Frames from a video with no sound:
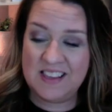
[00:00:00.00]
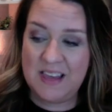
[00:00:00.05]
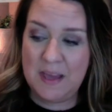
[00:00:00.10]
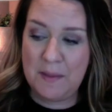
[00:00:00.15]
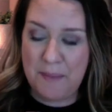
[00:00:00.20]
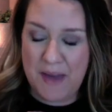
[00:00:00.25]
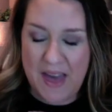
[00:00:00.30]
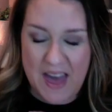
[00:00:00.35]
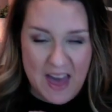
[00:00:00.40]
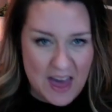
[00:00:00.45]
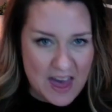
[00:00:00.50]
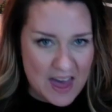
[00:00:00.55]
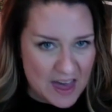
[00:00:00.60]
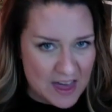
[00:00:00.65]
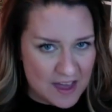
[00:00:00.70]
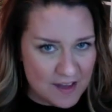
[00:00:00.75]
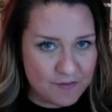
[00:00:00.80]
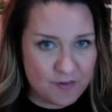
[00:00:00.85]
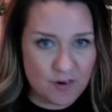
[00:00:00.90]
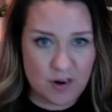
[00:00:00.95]
Keep
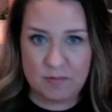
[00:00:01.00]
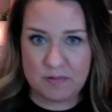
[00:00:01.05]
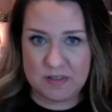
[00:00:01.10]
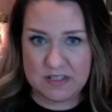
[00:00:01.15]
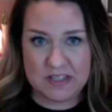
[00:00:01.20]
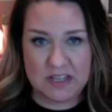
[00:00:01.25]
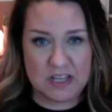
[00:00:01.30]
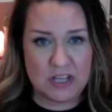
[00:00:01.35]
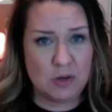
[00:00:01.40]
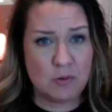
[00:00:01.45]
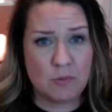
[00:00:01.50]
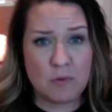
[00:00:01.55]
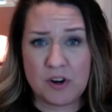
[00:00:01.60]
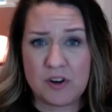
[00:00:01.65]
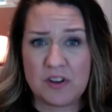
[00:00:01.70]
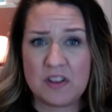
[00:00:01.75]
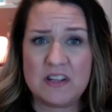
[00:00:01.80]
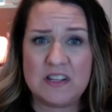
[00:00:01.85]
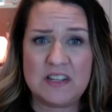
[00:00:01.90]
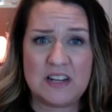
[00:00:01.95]
every receipt. You go
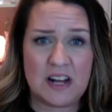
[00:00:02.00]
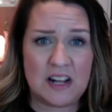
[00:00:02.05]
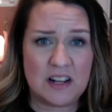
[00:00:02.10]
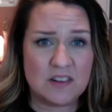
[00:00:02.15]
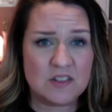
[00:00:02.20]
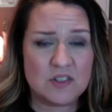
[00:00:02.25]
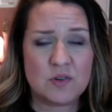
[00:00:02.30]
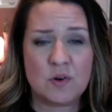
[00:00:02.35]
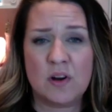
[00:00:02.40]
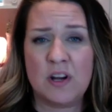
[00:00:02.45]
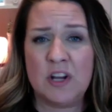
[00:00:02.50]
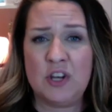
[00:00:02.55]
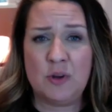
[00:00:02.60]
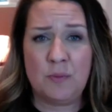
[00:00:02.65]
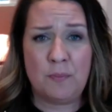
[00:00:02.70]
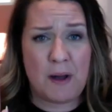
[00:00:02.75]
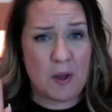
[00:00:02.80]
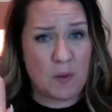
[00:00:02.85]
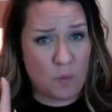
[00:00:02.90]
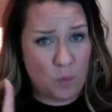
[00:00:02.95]
to the dollar store and you
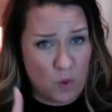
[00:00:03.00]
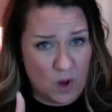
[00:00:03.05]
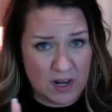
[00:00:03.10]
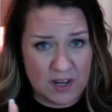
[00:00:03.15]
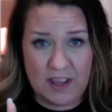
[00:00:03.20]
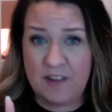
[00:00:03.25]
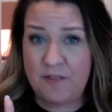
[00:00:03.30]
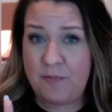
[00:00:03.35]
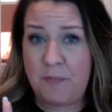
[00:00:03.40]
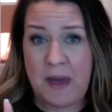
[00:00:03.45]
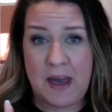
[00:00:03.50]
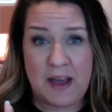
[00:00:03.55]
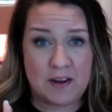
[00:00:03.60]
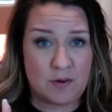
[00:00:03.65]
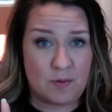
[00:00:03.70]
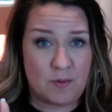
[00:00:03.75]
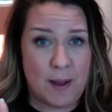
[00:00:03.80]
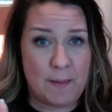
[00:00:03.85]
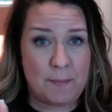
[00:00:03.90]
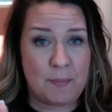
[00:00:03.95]
buy 1 gift bag
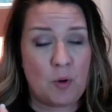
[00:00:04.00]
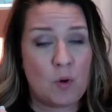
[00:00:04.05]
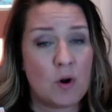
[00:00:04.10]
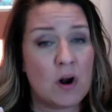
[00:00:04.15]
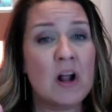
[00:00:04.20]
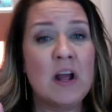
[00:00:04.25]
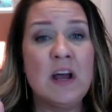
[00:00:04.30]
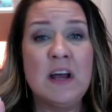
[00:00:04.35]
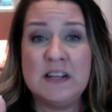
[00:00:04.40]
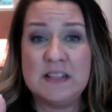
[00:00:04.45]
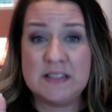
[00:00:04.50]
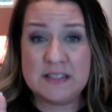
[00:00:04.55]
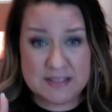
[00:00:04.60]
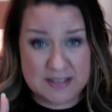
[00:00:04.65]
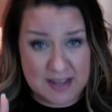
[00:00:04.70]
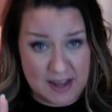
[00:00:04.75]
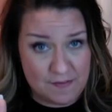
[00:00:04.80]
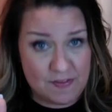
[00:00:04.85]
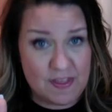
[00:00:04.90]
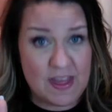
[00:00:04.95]
to wrap an order,
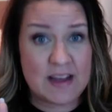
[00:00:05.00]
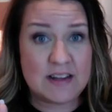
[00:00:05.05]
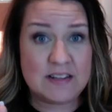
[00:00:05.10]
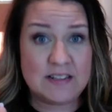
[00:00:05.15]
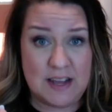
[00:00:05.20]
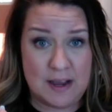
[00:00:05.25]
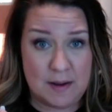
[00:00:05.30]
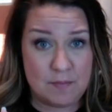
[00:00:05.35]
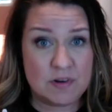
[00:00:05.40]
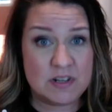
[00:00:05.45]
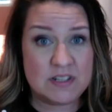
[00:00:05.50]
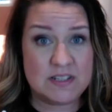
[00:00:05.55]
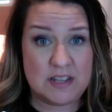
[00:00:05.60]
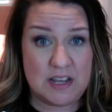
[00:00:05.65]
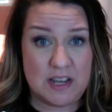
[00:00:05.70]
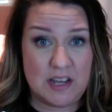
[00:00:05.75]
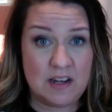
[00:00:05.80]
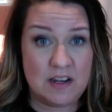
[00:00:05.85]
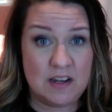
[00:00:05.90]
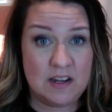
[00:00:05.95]
save that damn
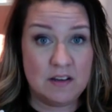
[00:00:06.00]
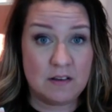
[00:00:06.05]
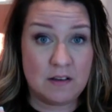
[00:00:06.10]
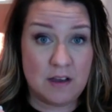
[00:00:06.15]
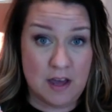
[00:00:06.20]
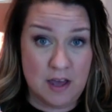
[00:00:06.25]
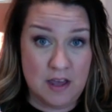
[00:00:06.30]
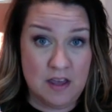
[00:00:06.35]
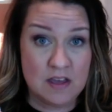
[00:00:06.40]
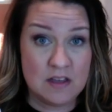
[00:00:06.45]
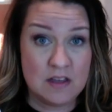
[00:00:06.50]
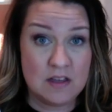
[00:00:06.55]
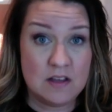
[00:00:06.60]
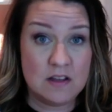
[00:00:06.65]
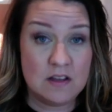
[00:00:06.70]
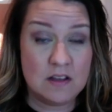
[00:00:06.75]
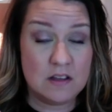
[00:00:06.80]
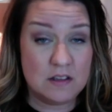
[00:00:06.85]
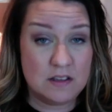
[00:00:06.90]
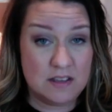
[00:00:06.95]
receipt. Okay.
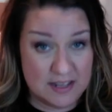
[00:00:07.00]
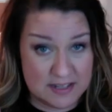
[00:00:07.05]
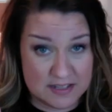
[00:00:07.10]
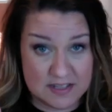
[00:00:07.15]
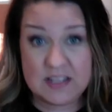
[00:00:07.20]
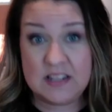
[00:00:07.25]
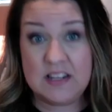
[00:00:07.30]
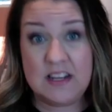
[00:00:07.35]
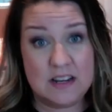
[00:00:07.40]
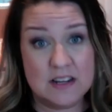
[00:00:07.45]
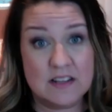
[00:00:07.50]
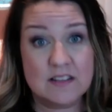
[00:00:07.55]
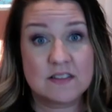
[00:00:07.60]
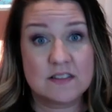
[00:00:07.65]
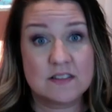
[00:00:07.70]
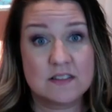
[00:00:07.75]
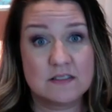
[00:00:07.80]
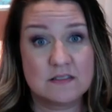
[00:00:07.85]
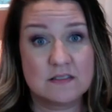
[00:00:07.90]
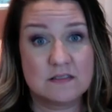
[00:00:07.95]
Yes and
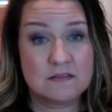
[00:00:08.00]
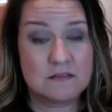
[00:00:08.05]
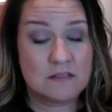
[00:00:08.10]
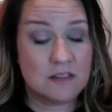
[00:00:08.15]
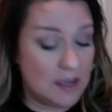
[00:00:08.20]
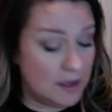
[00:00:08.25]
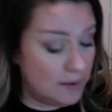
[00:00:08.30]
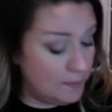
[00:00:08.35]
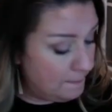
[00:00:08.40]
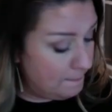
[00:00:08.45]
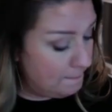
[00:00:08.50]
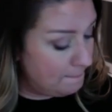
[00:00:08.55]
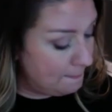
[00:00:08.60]
yes. Okay.